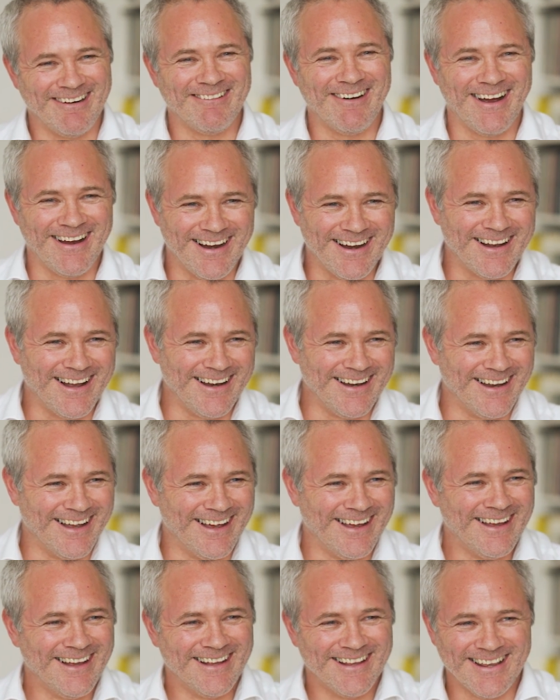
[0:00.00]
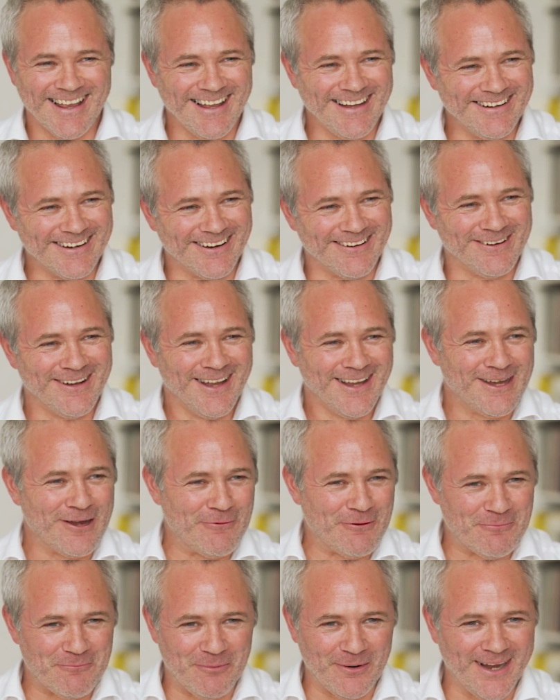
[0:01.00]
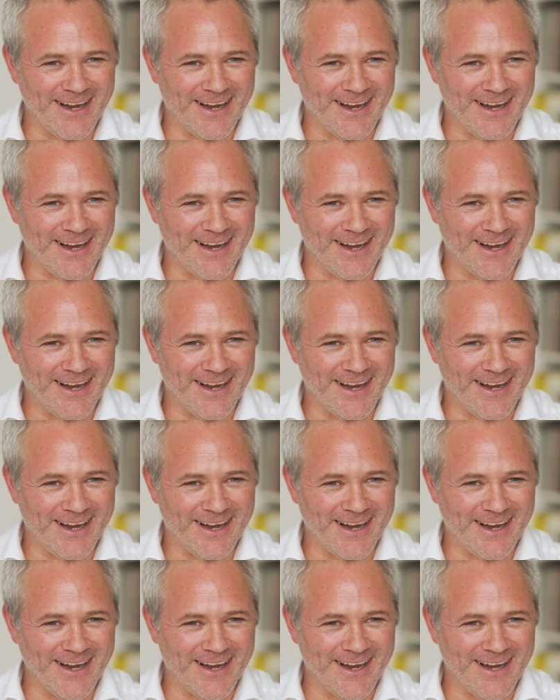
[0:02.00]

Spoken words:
Yeah, right. And human